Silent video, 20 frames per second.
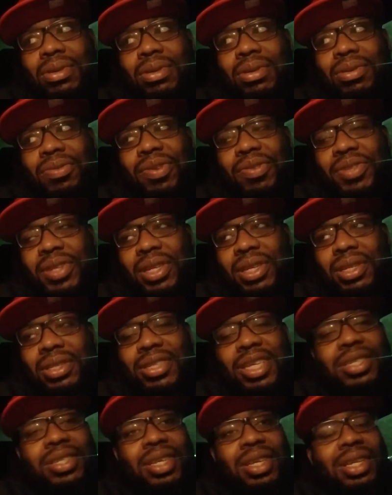15,
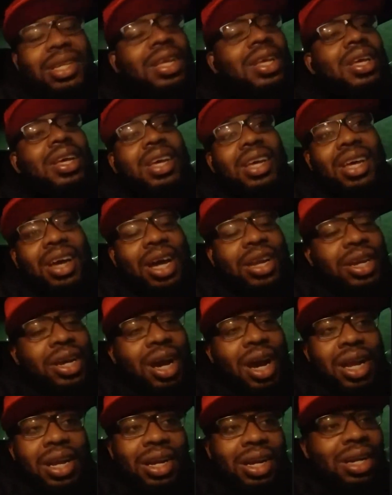16 on the
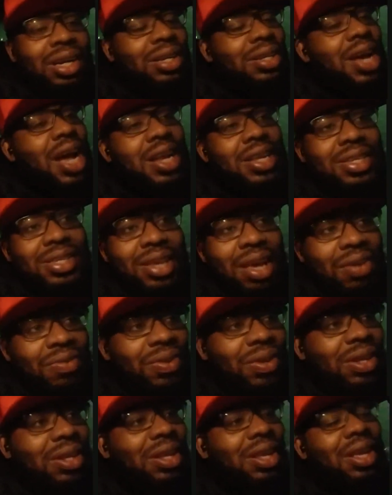cutter, 9 and
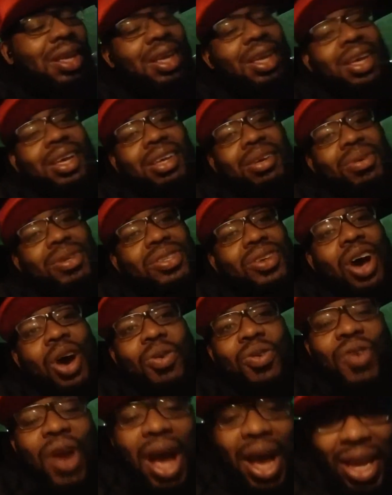7. We saw
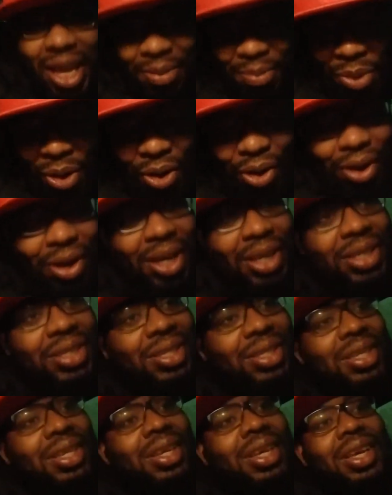with Raheem
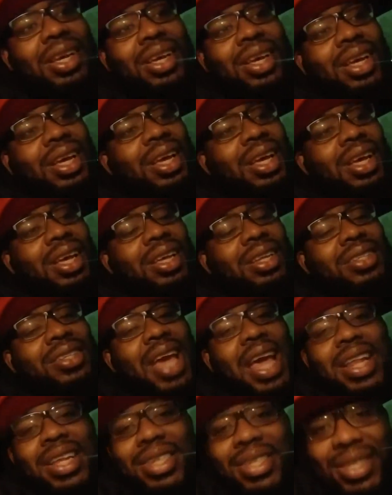Morris,
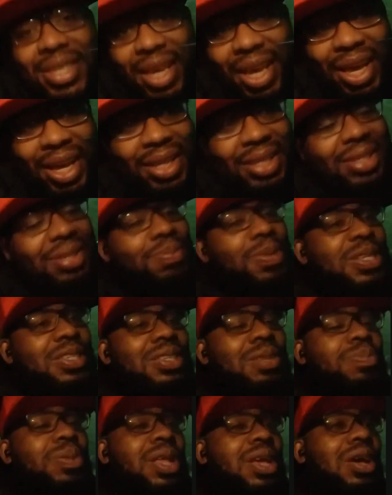10 and 6, missing
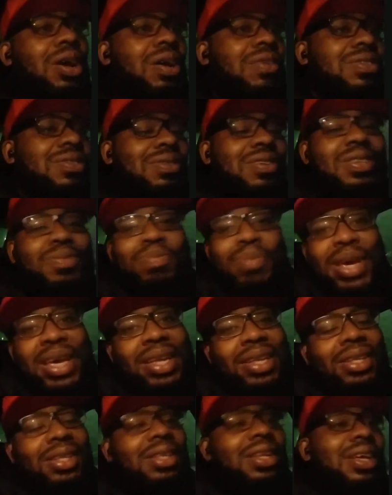the playoffs. So it's
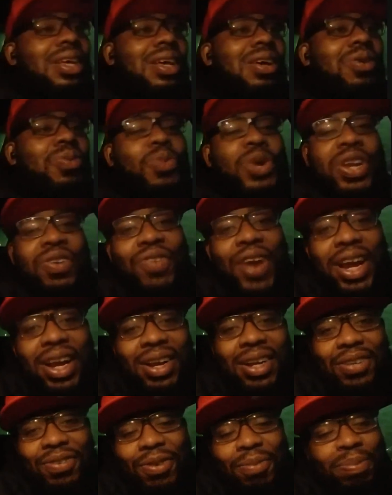been winning
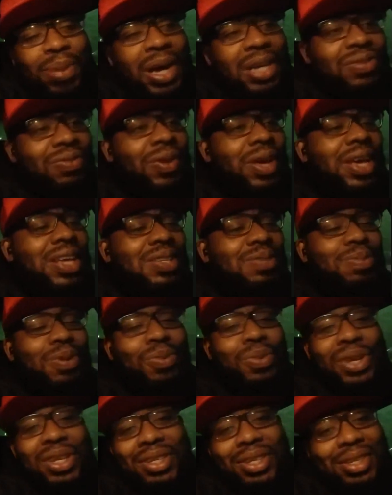records for Bucs fans, but
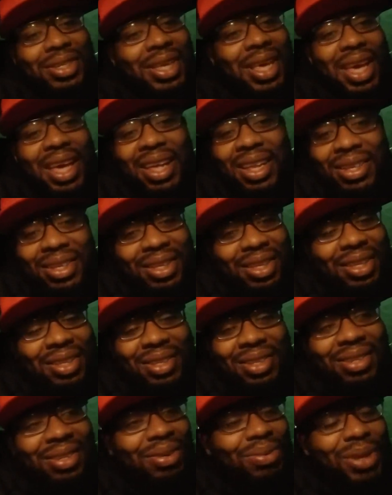we just can't, you
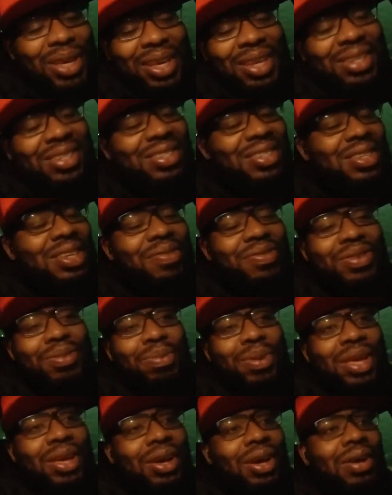know, can't sniff the
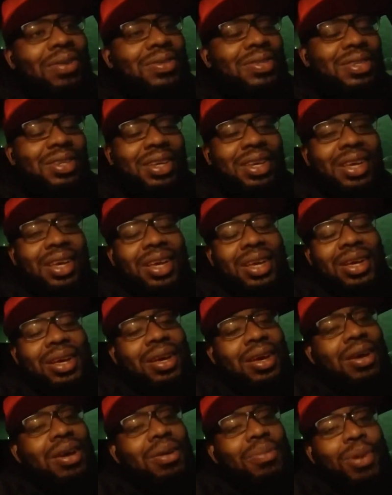playoffs.
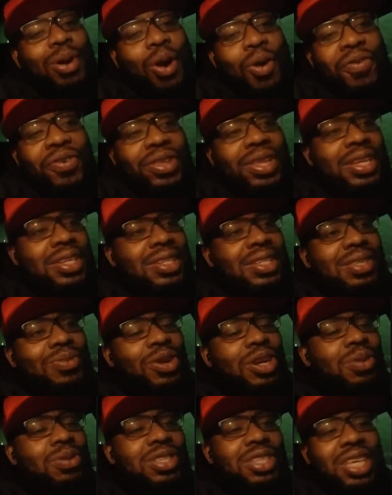But hopefully, this is one
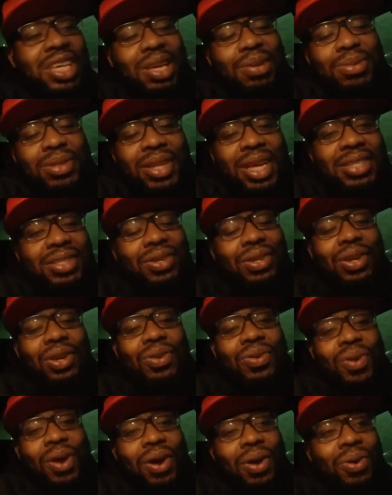of those teams that's going to
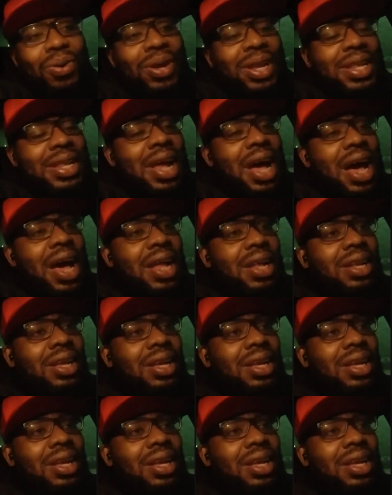grow and not